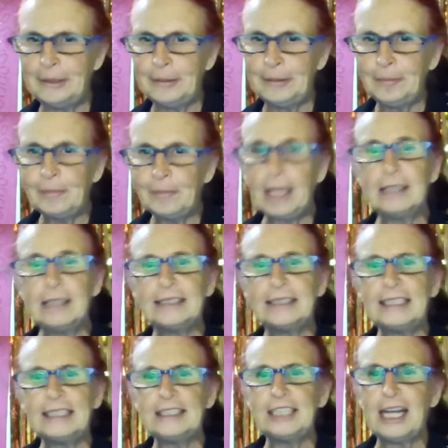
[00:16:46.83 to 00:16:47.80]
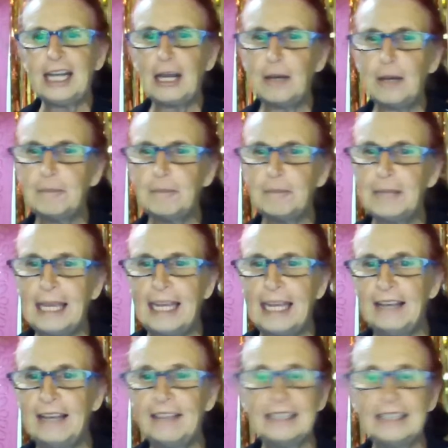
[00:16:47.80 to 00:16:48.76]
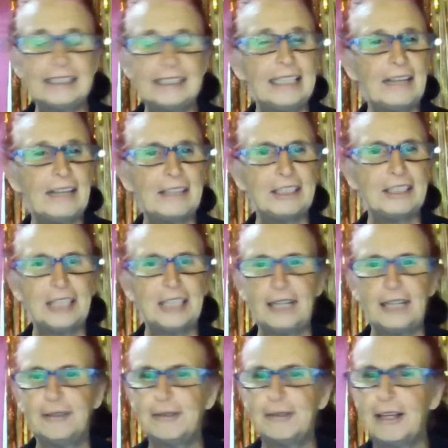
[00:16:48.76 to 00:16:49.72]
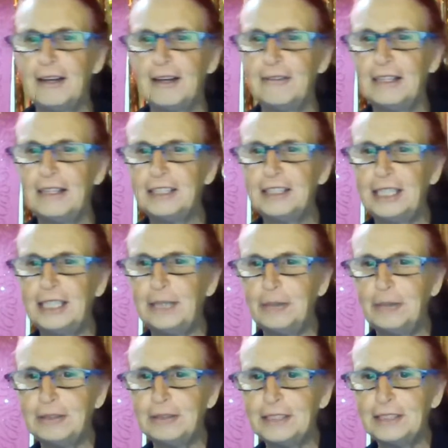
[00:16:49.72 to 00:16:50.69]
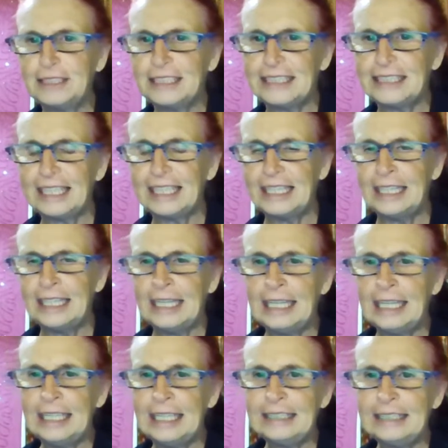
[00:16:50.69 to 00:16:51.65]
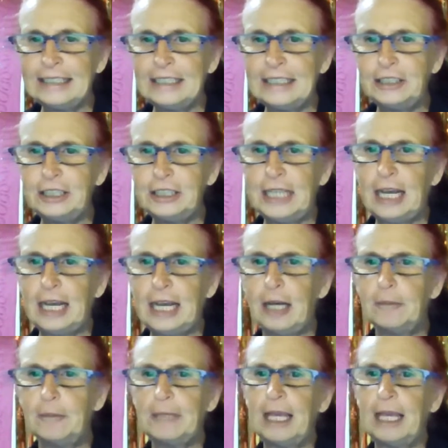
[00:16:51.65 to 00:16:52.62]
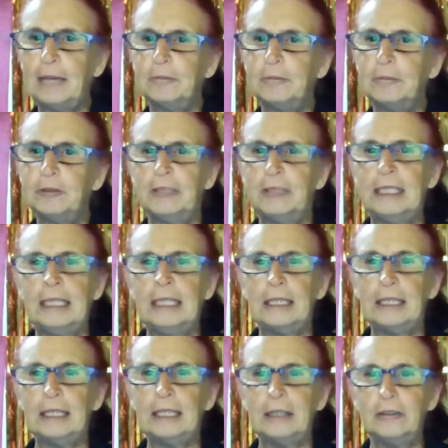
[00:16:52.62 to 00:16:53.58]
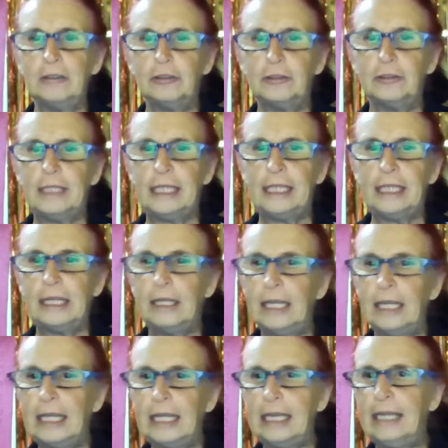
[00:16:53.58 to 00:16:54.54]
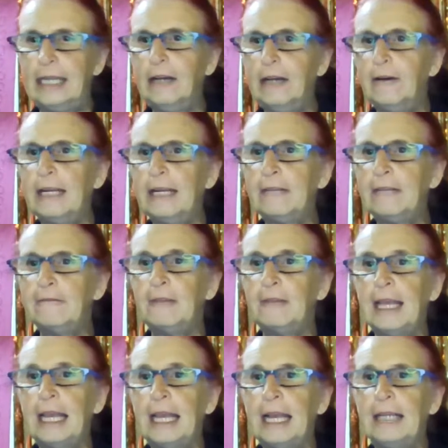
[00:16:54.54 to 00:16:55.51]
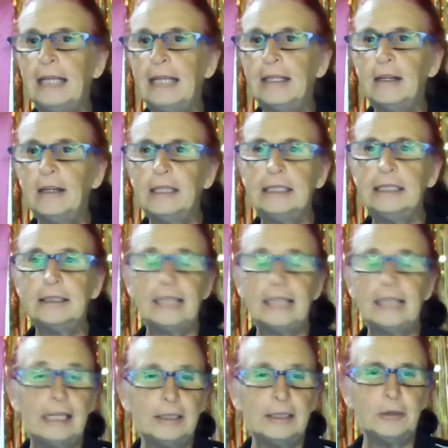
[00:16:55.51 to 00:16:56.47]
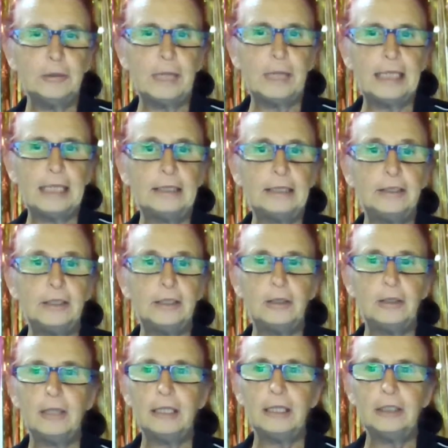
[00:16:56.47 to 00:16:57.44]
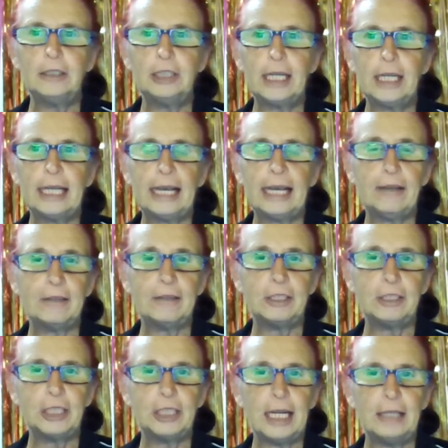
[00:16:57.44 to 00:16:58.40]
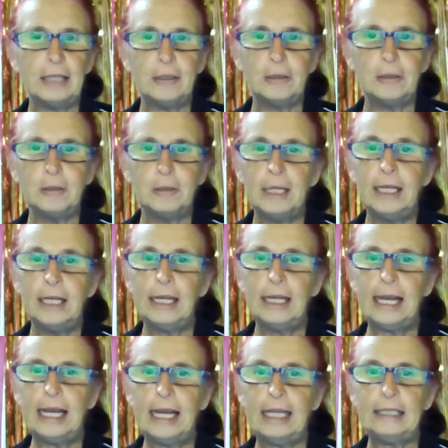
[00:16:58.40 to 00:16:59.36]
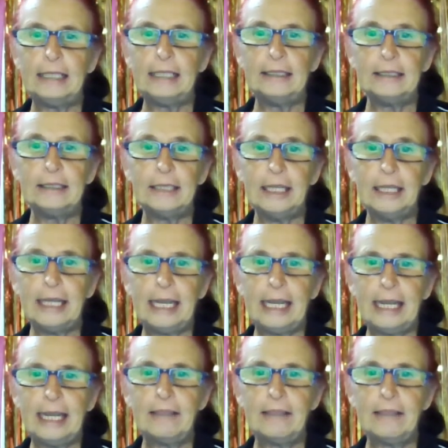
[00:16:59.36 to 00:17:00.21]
I'll stitch it up here. That's another channel that I've actually watched today. Stitching it up, capturing country life. And guys, as always, do go and check out the channel and hit the